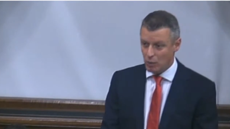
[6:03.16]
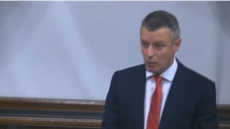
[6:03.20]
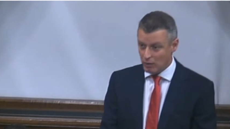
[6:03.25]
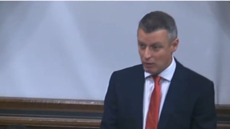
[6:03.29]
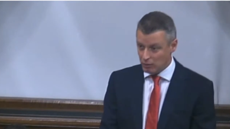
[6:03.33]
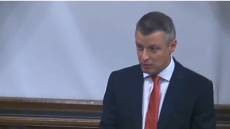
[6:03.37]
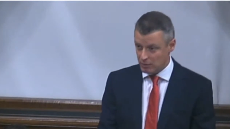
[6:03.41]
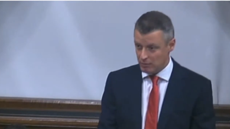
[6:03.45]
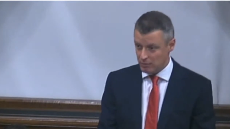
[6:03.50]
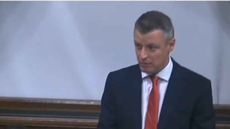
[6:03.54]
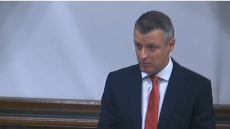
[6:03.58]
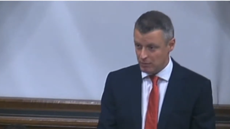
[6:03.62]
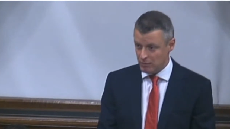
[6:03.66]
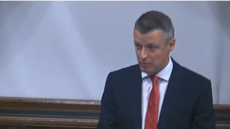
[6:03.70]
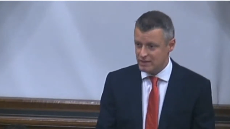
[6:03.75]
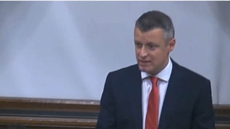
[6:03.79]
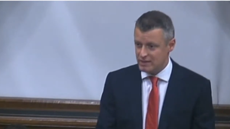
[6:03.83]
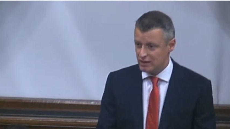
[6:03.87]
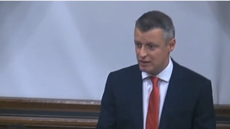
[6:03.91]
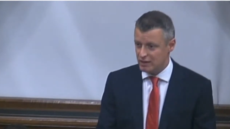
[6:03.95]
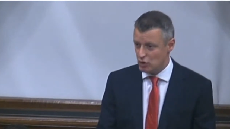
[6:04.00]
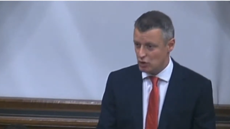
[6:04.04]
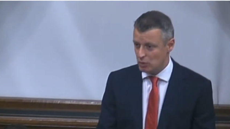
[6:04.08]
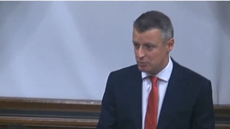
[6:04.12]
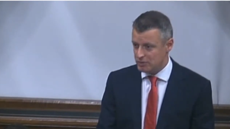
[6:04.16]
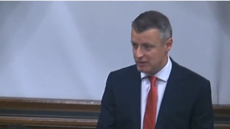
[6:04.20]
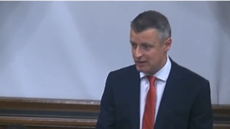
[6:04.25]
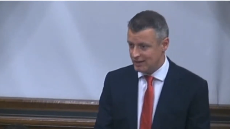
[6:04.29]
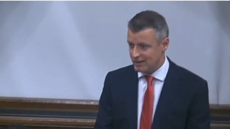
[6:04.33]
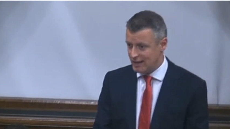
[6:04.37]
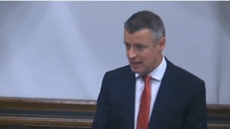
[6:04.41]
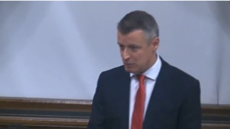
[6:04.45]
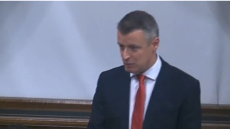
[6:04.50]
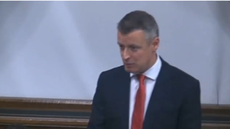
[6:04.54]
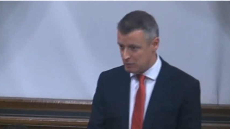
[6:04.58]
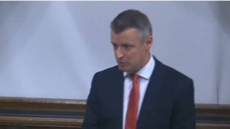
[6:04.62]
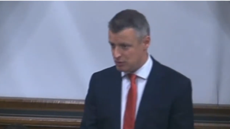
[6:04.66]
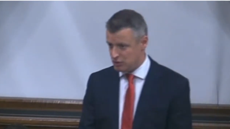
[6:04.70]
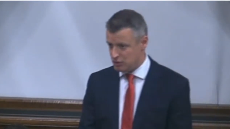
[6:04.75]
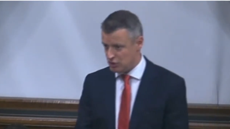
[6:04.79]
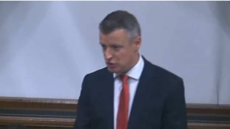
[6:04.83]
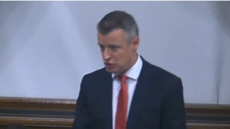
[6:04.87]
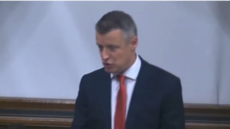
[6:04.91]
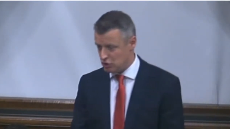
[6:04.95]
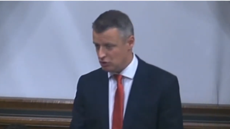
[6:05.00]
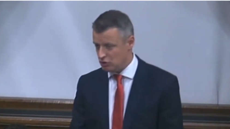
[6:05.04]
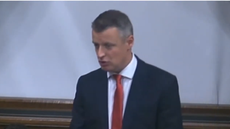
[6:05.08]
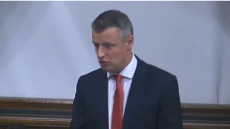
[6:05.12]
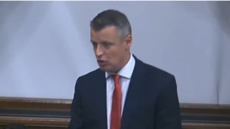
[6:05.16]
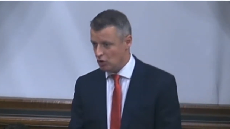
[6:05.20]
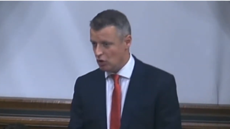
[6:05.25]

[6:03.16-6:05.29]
welcome the Minister adopting Labour's position